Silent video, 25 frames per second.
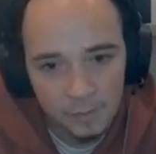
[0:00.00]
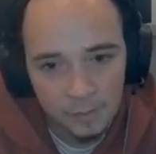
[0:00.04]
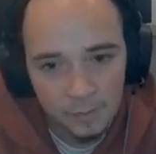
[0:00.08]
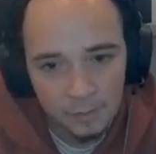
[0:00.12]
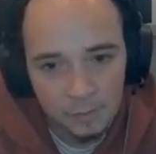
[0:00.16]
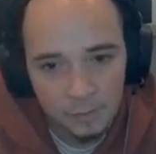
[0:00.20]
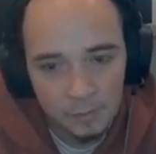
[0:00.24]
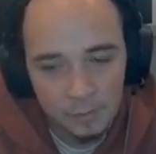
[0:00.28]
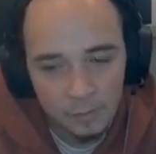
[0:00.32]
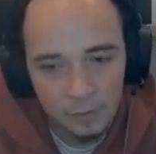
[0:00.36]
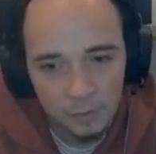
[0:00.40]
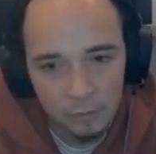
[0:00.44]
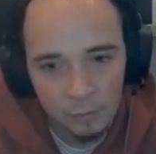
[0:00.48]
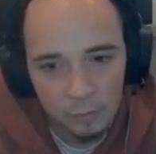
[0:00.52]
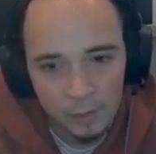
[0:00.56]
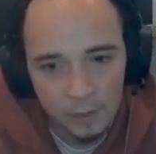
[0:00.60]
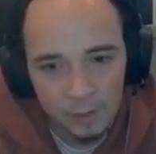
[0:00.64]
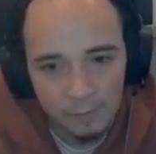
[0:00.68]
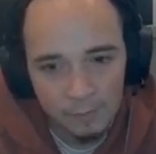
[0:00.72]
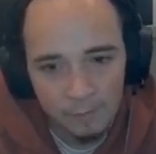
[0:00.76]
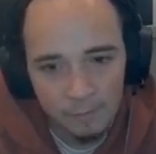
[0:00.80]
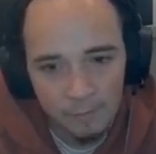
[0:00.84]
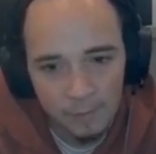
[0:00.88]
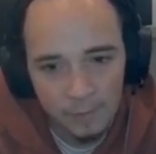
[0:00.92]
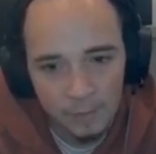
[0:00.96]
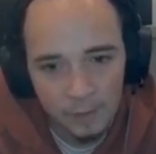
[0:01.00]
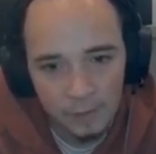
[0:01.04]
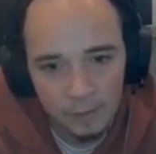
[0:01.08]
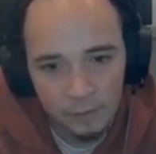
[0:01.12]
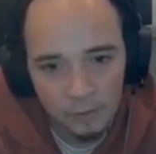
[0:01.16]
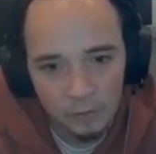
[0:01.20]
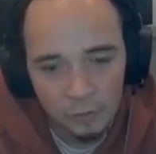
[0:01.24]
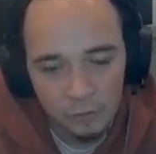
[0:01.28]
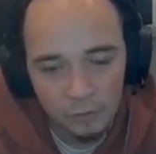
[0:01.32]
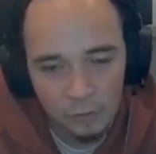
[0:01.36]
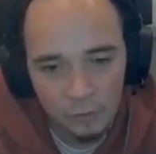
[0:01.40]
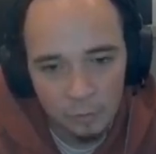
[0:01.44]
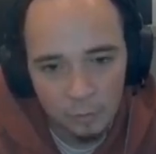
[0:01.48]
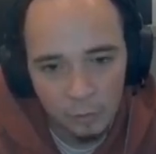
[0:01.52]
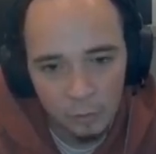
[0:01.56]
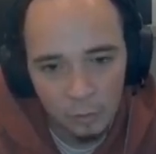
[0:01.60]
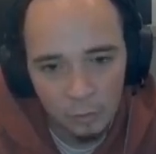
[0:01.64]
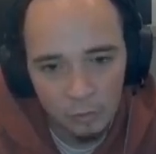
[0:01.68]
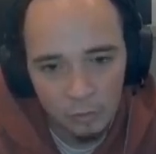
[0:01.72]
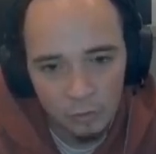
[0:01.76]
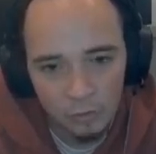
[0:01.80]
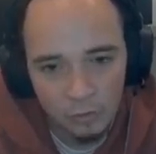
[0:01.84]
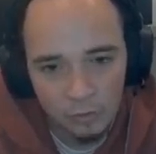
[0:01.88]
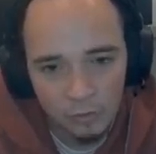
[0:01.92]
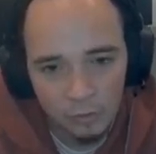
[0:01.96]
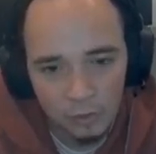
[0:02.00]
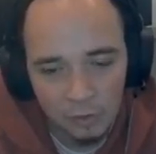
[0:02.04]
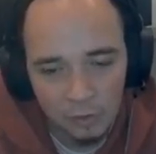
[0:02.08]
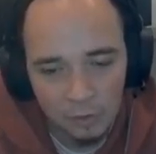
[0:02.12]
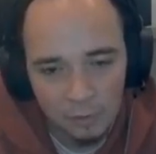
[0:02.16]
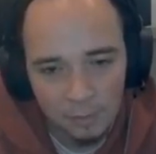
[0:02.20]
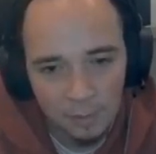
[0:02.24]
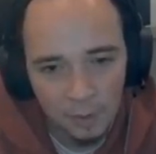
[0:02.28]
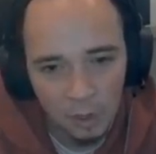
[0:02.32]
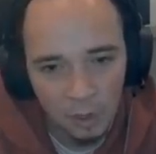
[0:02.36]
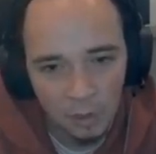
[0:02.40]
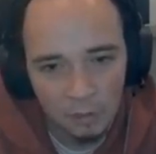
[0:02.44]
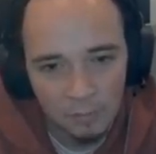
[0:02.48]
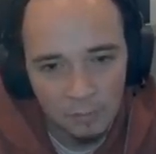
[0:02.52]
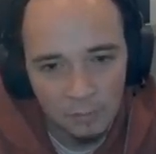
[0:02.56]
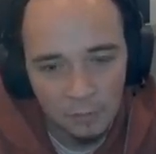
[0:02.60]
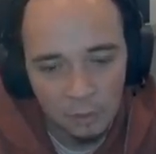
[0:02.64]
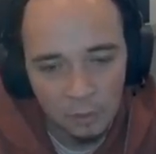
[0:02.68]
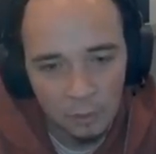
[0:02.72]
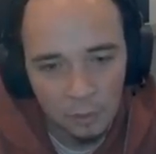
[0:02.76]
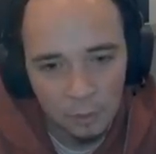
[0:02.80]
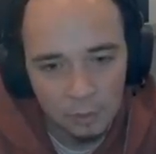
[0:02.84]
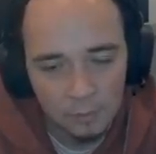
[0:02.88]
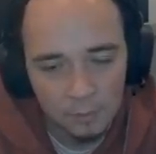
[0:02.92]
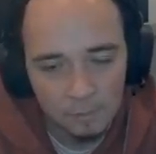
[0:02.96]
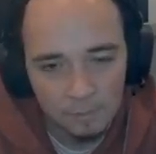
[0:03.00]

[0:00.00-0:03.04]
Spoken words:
This way, and you're just going to push this little block forward.